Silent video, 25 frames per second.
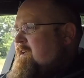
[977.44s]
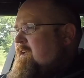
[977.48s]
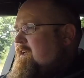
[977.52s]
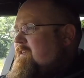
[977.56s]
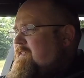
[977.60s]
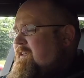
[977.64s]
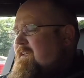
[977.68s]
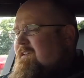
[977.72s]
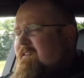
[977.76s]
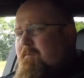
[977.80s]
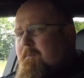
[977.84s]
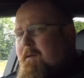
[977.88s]

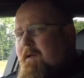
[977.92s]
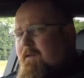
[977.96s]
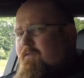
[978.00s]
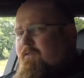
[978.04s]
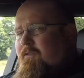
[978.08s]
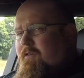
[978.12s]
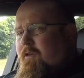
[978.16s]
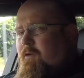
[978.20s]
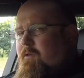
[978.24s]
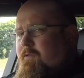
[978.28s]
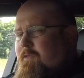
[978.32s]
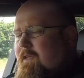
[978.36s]
think it's about
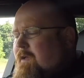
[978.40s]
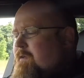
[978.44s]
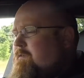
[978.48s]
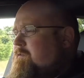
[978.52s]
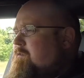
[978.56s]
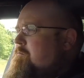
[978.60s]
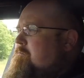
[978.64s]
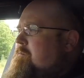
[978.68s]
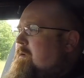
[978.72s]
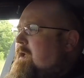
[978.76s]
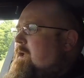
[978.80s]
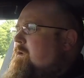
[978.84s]

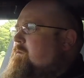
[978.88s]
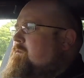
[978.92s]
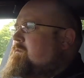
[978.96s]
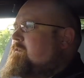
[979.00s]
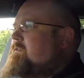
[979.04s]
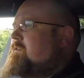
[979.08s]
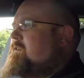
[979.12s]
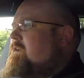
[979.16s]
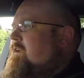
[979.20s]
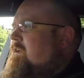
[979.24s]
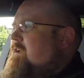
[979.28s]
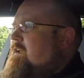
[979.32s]

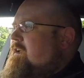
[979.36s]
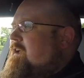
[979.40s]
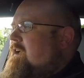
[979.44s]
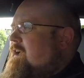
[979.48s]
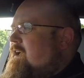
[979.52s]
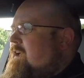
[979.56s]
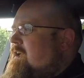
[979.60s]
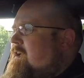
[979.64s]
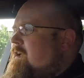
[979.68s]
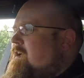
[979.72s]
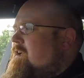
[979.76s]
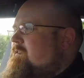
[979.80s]

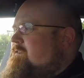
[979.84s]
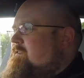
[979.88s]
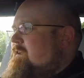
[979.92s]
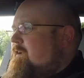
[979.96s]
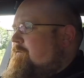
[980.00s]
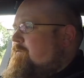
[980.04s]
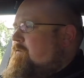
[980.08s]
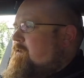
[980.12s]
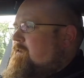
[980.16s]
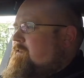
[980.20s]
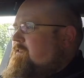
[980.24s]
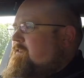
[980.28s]
£2,000
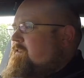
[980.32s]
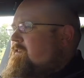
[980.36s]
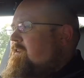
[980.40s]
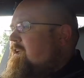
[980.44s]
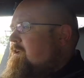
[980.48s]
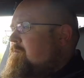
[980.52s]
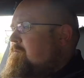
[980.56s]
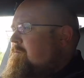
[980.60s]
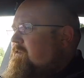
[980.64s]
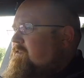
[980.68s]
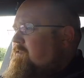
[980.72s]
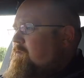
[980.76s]
difference
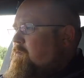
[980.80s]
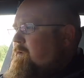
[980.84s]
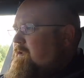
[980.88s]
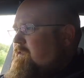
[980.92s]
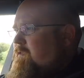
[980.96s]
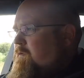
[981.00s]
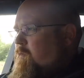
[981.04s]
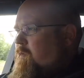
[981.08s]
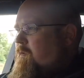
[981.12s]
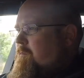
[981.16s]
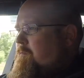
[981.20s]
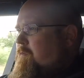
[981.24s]
between
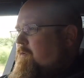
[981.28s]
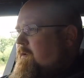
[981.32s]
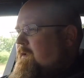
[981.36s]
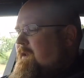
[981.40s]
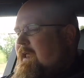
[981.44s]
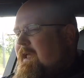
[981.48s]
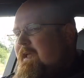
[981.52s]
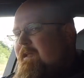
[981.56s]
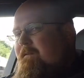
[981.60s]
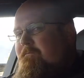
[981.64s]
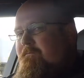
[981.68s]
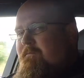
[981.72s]
the
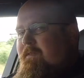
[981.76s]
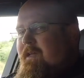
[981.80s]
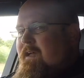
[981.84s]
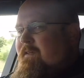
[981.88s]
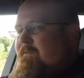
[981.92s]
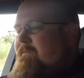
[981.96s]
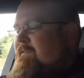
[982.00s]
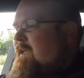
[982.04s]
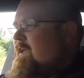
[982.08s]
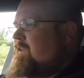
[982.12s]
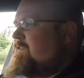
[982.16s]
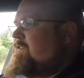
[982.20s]
1.8
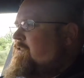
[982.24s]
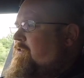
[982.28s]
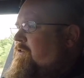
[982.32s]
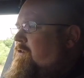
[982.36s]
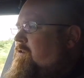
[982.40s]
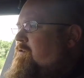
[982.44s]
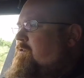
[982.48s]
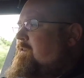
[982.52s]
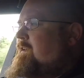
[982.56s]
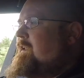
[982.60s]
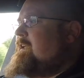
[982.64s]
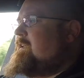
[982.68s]
and that
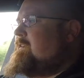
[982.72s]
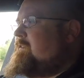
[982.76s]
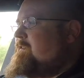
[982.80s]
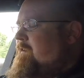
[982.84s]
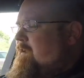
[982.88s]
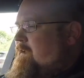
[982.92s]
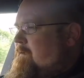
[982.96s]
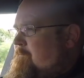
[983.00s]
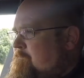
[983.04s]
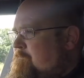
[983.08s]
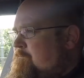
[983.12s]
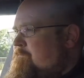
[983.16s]
2
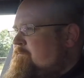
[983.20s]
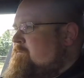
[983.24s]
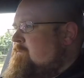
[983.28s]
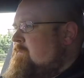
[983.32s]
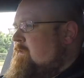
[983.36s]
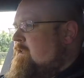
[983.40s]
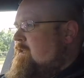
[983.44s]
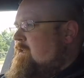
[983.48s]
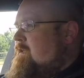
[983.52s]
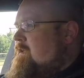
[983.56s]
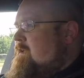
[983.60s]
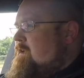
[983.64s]
litre.
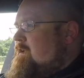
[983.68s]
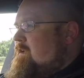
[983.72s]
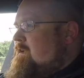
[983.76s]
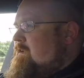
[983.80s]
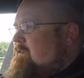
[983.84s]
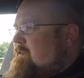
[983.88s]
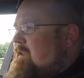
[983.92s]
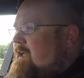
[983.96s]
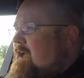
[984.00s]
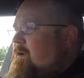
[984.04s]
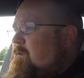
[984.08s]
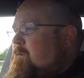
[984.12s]

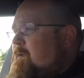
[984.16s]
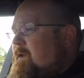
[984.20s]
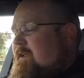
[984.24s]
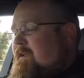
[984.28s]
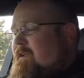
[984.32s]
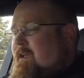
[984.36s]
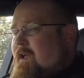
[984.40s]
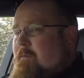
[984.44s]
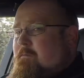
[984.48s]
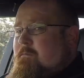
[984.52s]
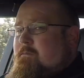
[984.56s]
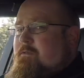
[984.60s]
Now, when it
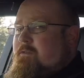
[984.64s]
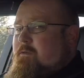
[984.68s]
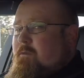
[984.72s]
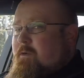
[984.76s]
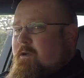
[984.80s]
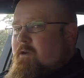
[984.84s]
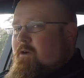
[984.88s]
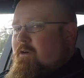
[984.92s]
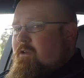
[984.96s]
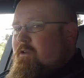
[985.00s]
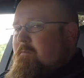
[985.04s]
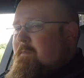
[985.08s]
comes to
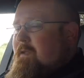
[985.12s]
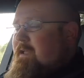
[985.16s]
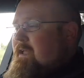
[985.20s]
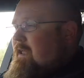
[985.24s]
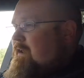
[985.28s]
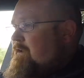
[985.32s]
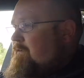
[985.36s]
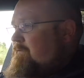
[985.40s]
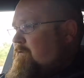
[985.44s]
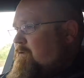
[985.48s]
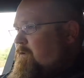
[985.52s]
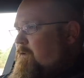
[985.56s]
economy,
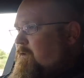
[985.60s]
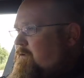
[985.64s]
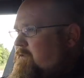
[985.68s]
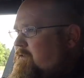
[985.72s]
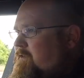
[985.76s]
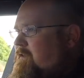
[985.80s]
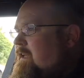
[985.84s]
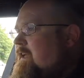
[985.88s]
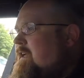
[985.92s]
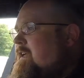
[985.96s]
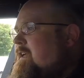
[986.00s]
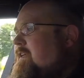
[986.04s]
and of course
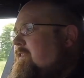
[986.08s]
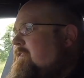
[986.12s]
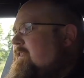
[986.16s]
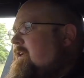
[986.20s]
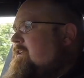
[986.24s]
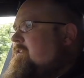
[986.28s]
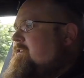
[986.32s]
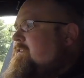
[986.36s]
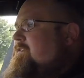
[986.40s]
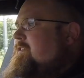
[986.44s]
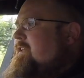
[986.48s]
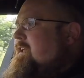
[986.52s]

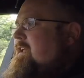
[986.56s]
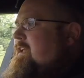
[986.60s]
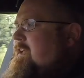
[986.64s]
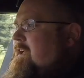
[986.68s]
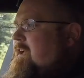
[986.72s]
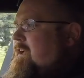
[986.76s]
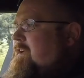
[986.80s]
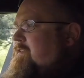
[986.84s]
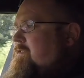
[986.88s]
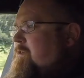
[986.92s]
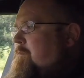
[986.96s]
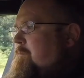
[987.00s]
that's
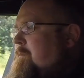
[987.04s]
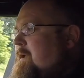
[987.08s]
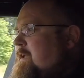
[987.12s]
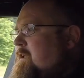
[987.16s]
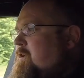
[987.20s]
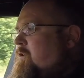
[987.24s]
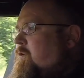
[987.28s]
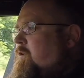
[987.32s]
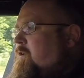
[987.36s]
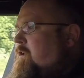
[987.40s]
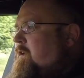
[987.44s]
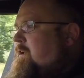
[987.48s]
the bit
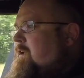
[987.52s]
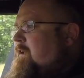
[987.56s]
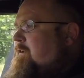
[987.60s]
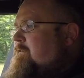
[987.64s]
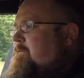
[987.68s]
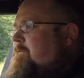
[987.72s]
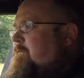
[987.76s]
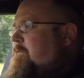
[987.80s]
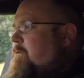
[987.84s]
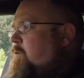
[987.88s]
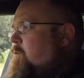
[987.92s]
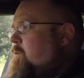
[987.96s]
you're looking
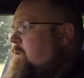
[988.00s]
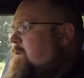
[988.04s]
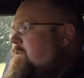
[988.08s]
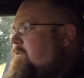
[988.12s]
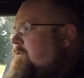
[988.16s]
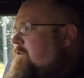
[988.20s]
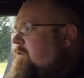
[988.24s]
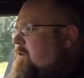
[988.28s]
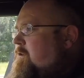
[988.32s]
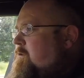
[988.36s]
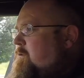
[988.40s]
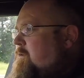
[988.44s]
forward
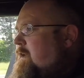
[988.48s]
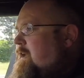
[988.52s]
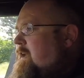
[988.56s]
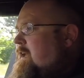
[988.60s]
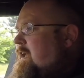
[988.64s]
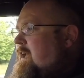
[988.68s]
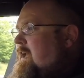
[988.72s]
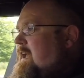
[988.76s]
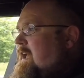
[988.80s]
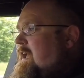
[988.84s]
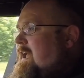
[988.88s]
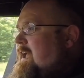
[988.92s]
to,
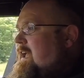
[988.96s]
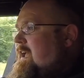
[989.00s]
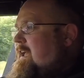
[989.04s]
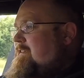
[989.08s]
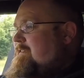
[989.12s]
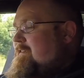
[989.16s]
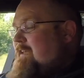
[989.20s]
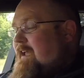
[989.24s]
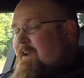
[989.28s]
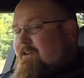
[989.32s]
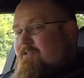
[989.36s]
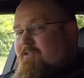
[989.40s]

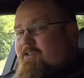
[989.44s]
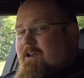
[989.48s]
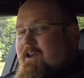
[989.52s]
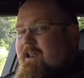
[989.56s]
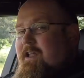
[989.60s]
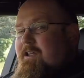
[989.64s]
it's actually